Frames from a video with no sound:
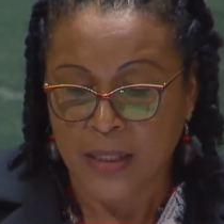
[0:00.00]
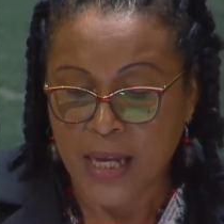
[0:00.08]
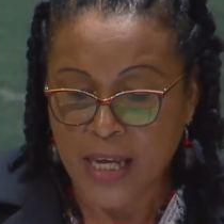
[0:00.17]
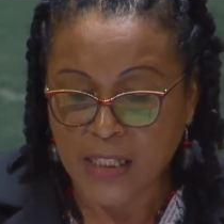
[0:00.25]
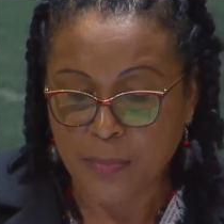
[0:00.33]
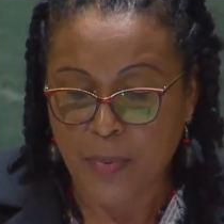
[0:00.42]

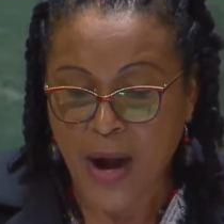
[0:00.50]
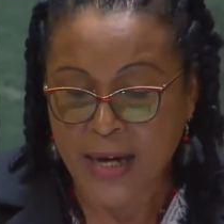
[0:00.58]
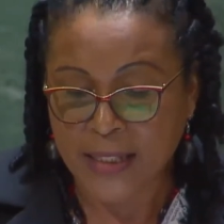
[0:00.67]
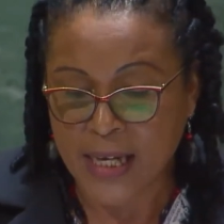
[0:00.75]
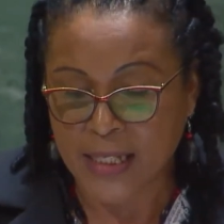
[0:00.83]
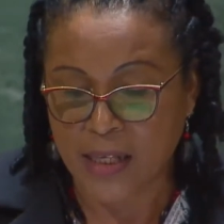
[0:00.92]
This
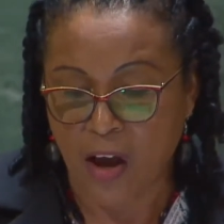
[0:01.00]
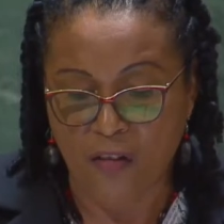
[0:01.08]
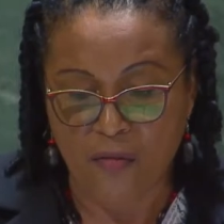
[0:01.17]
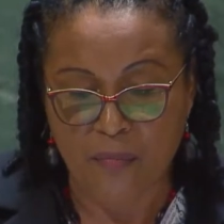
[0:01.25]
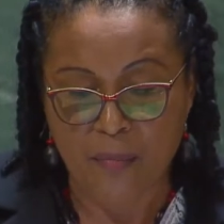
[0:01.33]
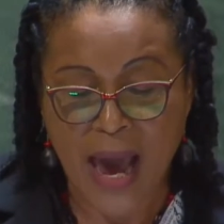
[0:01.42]
practice
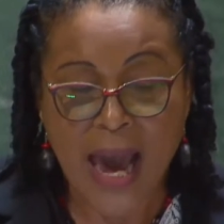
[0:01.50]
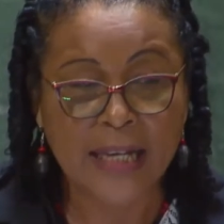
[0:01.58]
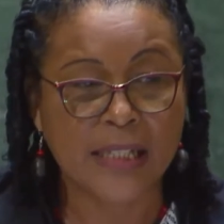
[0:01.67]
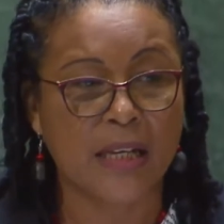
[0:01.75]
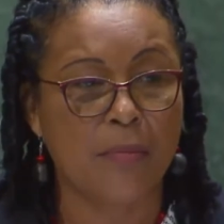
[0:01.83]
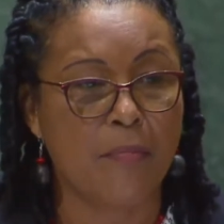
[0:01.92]
of
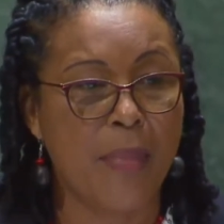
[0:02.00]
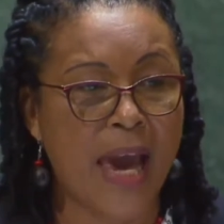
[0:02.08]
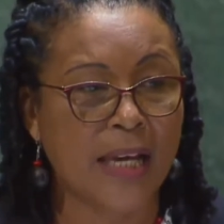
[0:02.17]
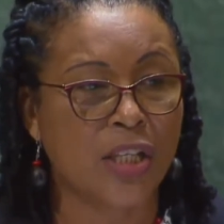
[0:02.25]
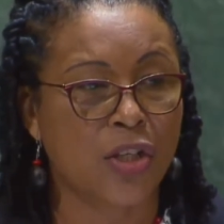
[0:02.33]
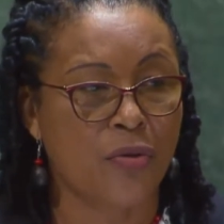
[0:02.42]
might
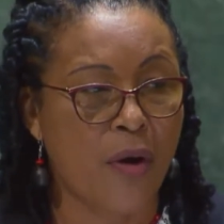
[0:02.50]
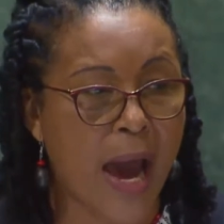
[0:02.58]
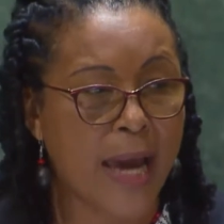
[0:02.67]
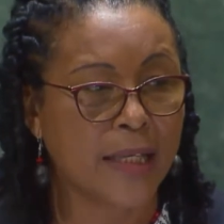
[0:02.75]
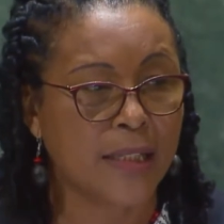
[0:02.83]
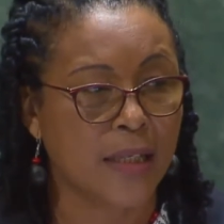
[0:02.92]
makes
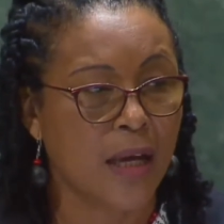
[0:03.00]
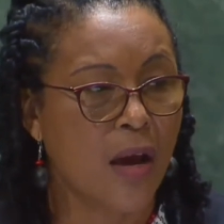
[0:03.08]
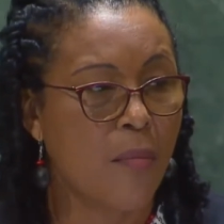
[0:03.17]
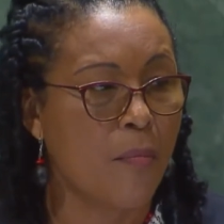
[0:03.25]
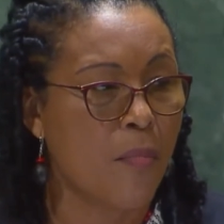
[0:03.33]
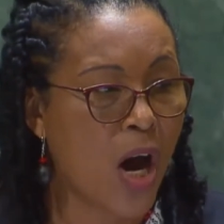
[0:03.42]
right
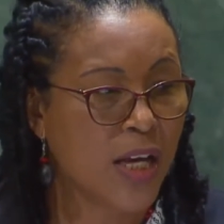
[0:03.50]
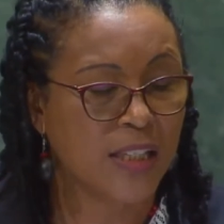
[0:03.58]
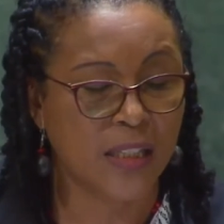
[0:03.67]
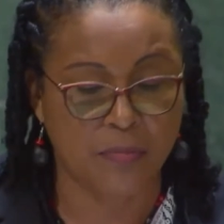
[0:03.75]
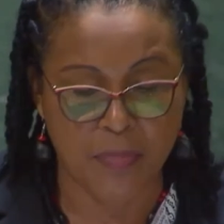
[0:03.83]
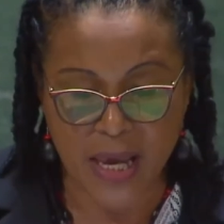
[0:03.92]

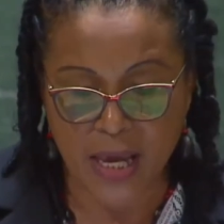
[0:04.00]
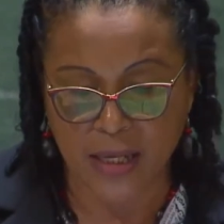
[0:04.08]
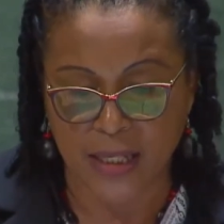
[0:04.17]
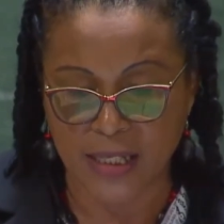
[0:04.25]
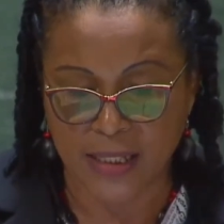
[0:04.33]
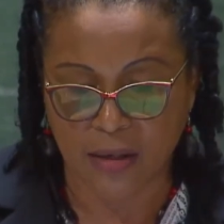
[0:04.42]
must be
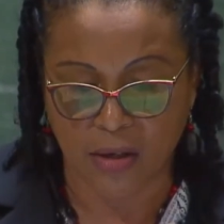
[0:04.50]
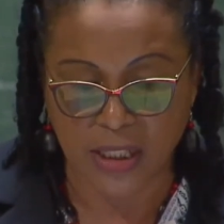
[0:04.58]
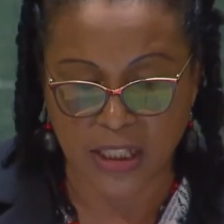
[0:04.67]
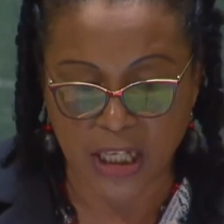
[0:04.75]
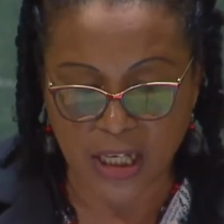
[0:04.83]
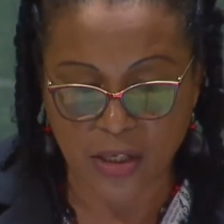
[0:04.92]

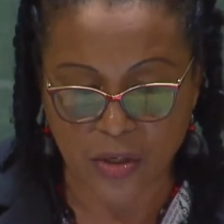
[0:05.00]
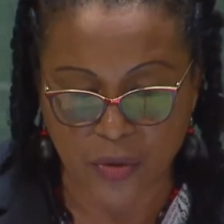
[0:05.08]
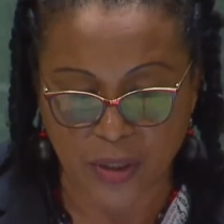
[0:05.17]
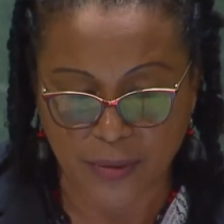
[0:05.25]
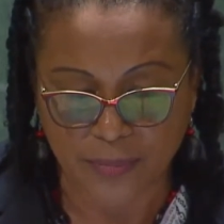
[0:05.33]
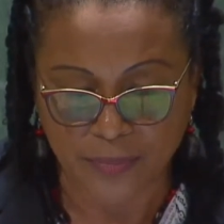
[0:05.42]

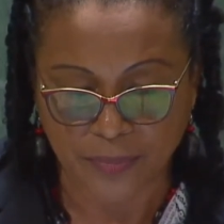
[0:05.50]
discontinued.